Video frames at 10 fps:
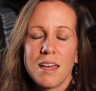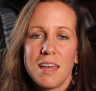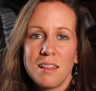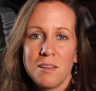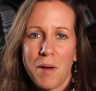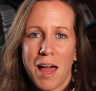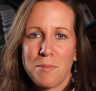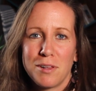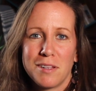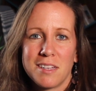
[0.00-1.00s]
In the
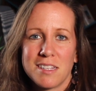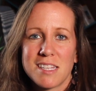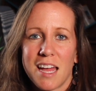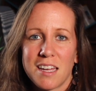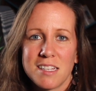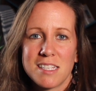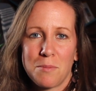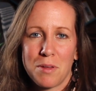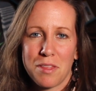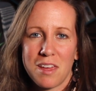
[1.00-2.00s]
Bible, in 2
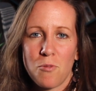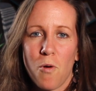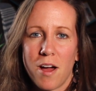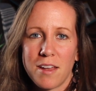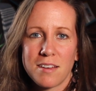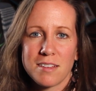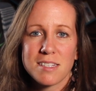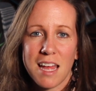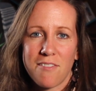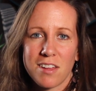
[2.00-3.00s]
Timothy
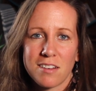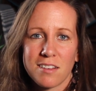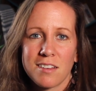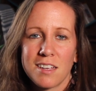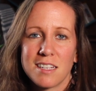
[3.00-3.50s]
1:7,